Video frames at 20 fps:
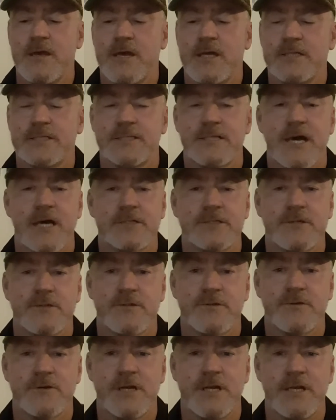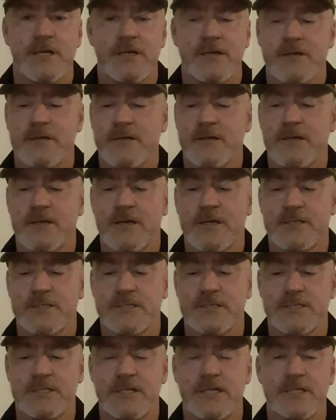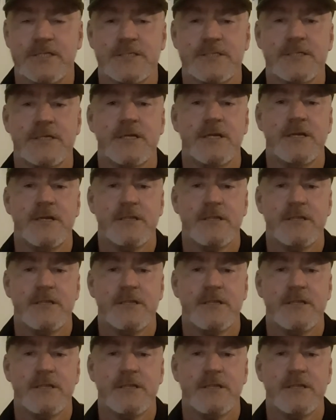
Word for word: it starts on 3, it goes to 6,